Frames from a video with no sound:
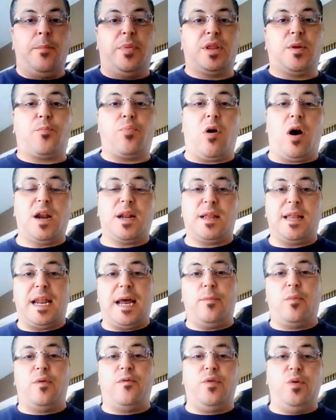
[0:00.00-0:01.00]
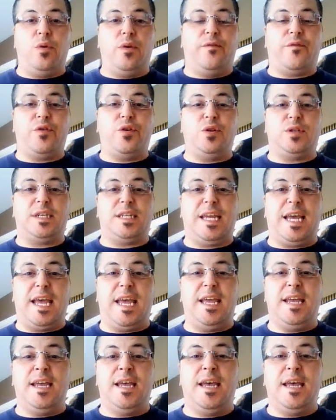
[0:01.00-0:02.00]
But the product that I'm reviewing for you
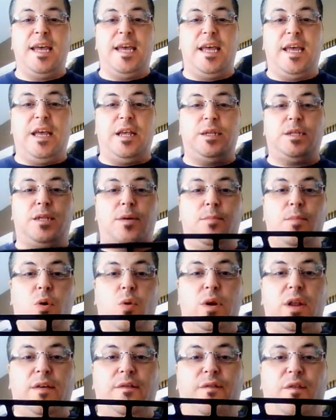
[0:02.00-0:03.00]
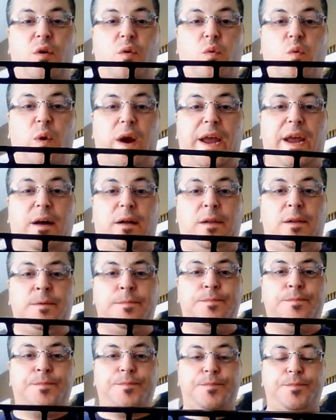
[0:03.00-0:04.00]
today is the Motive Rail.